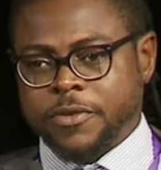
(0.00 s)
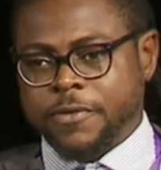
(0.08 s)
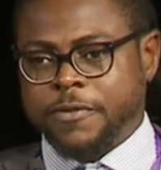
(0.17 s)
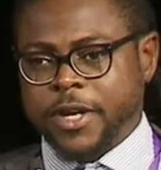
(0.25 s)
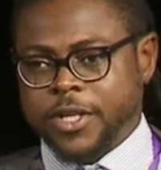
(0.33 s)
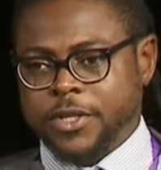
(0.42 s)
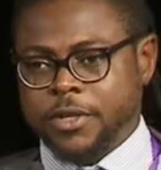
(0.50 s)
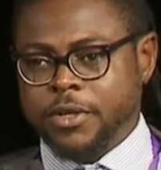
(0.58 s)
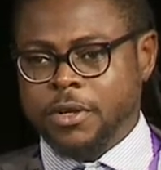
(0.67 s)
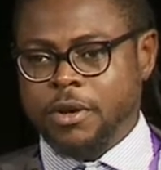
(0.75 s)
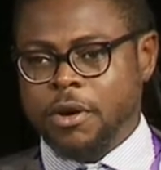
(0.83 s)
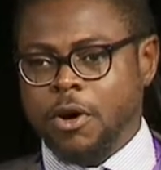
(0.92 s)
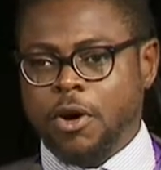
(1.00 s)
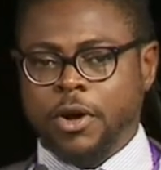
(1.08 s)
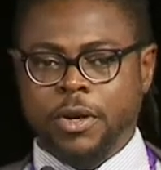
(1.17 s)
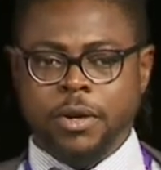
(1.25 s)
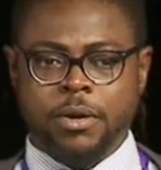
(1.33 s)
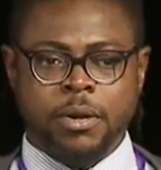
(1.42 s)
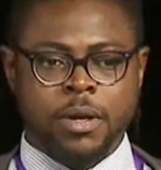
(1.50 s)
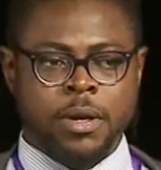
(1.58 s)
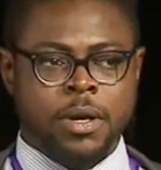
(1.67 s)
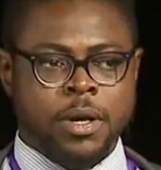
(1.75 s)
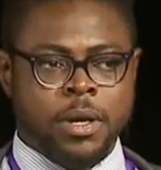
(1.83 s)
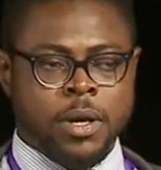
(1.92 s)
reflection on
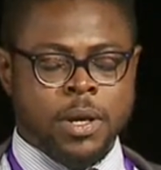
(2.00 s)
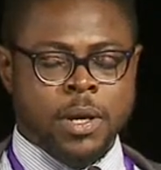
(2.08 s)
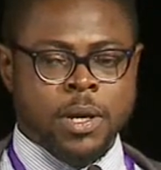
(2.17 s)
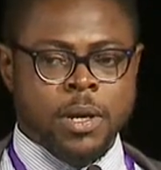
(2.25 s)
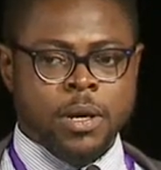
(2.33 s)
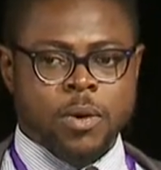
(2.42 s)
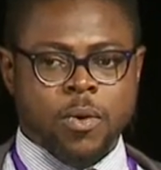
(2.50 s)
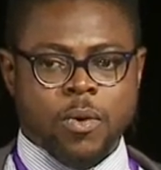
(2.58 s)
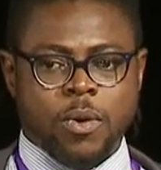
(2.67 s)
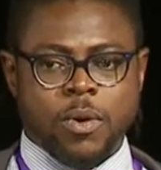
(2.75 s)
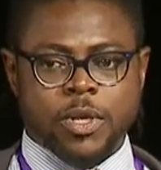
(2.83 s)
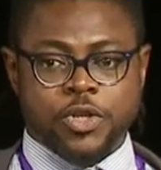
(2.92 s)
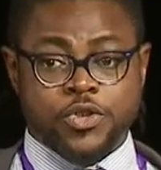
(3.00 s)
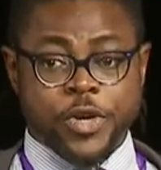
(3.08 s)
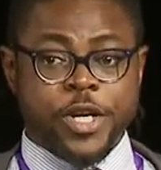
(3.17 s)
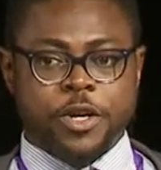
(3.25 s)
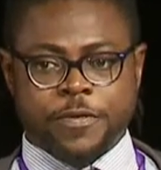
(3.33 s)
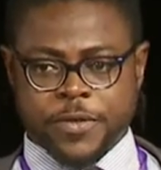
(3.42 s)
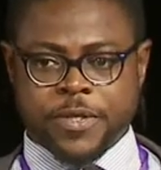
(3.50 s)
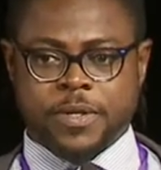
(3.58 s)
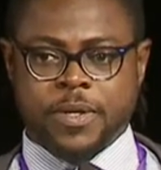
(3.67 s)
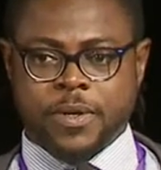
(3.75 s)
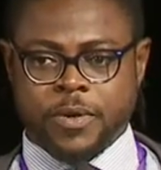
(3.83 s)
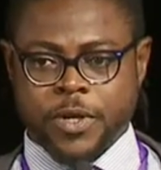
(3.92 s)
the trade-offs,
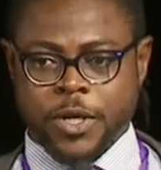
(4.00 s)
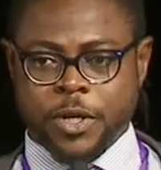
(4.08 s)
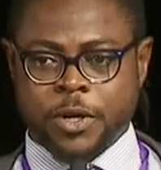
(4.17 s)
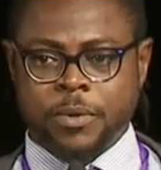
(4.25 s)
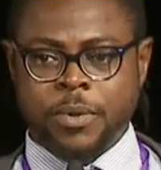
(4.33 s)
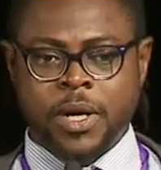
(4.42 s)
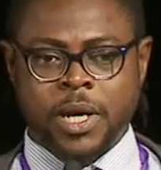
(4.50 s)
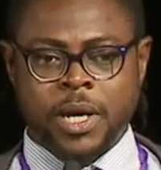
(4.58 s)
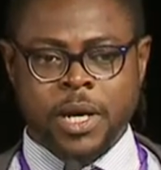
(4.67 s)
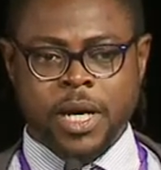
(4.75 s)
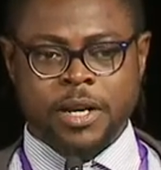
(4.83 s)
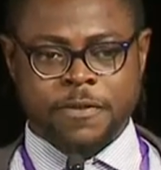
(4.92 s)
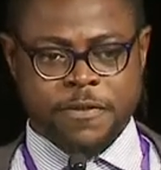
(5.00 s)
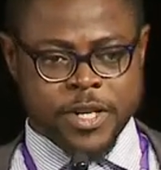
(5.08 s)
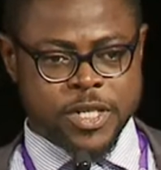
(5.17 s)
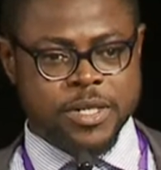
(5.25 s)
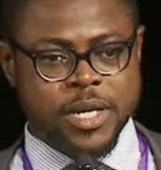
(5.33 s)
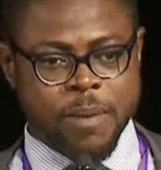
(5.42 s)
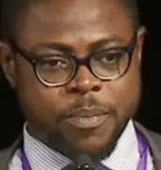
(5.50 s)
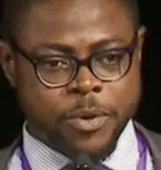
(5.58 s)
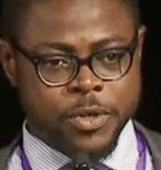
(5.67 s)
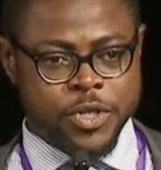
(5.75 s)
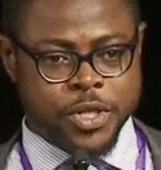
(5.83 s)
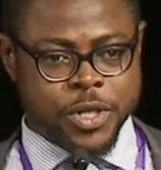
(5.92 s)
you know, in the first
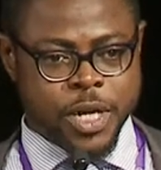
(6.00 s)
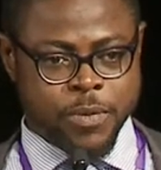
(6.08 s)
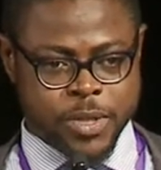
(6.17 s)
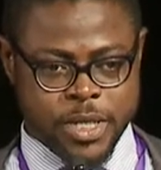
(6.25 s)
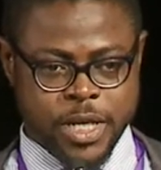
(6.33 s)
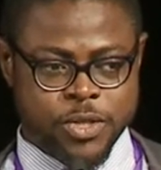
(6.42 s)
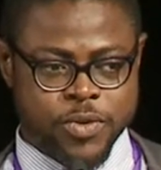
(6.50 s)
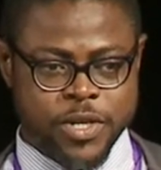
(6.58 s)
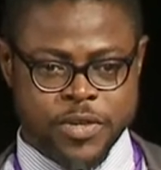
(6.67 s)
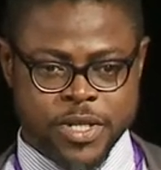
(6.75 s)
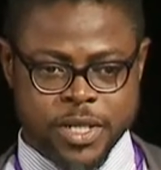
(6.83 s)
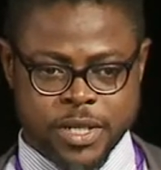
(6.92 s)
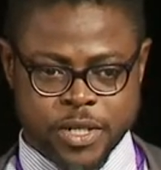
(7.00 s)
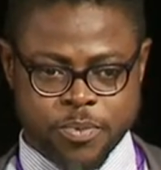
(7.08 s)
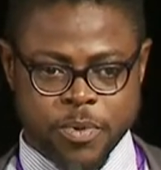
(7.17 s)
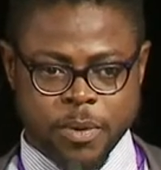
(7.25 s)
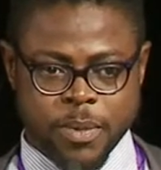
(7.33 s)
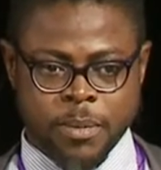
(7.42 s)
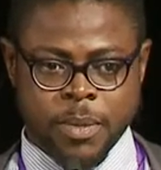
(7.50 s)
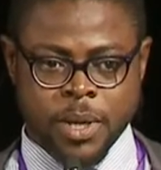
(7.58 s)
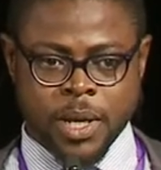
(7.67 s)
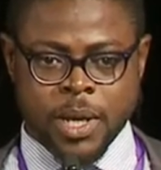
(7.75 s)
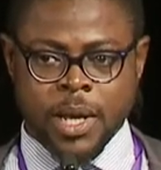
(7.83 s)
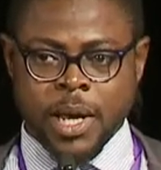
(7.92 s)
approach that was seeking to addressing this problem,
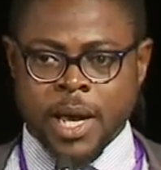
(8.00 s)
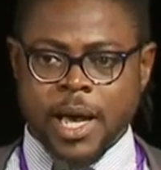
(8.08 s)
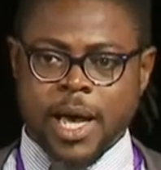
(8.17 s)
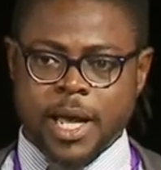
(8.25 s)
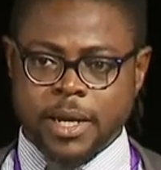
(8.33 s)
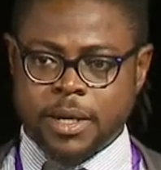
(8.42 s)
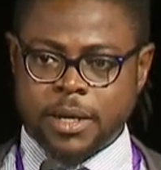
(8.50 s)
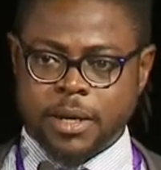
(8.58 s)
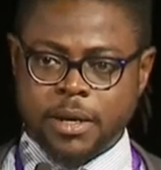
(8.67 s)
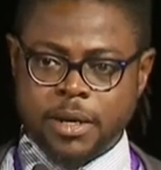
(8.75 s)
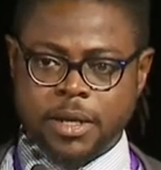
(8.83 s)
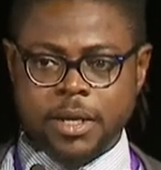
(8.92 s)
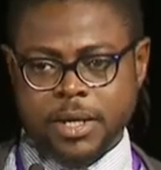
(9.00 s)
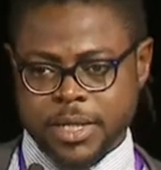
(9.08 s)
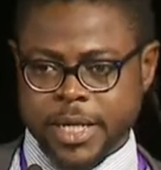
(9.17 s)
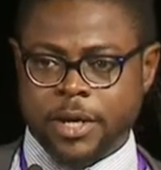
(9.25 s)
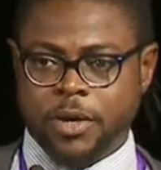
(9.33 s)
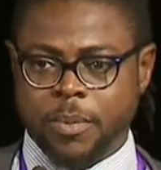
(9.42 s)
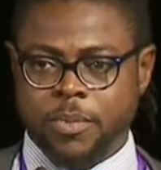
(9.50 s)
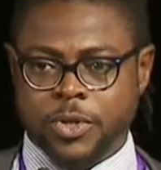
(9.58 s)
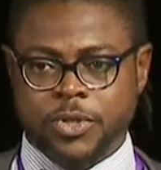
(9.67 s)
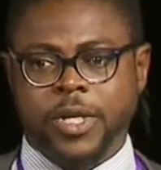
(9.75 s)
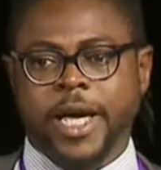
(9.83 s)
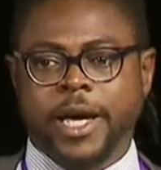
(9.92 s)
and the second
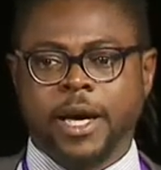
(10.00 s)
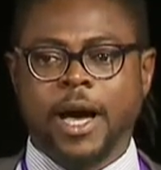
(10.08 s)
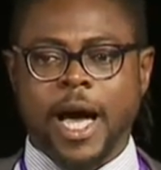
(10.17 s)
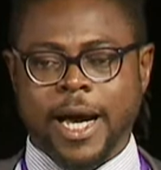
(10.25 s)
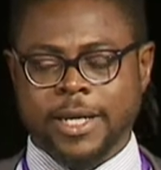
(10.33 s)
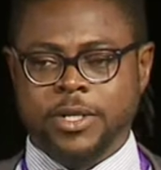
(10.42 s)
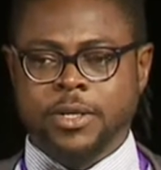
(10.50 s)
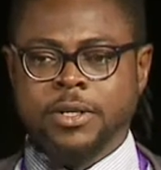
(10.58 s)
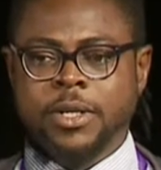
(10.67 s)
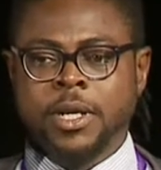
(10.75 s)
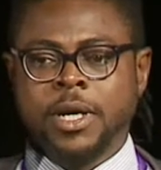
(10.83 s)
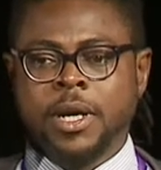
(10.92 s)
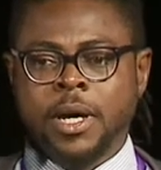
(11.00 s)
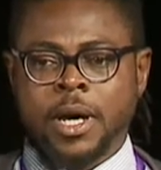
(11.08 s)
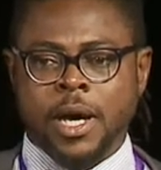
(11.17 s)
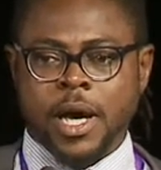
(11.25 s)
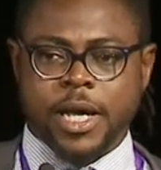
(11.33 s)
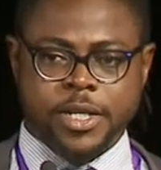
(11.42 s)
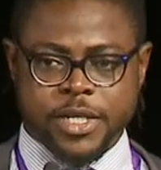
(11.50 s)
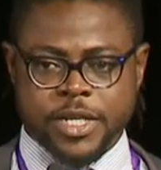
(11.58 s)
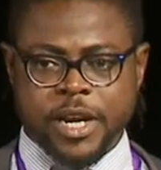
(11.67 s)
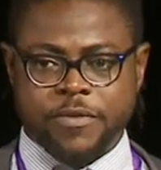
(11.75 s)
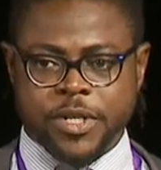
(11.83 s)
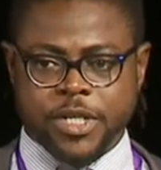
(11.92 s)
approach, so like a hackathon and a
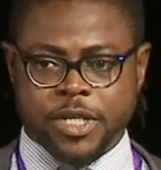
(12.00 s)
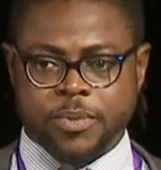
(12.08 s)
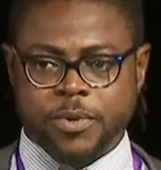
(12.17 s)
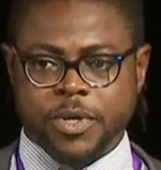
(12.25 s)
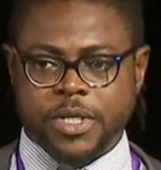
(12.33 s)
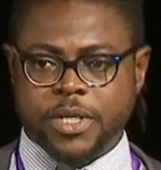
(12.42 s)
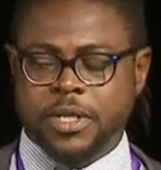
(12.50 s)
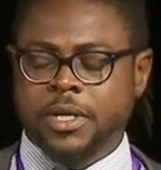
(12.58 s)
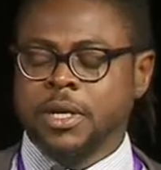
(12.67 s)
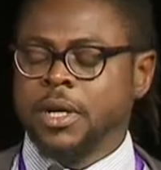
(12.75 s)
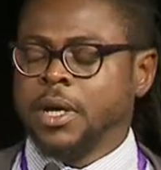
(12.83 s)
design research process.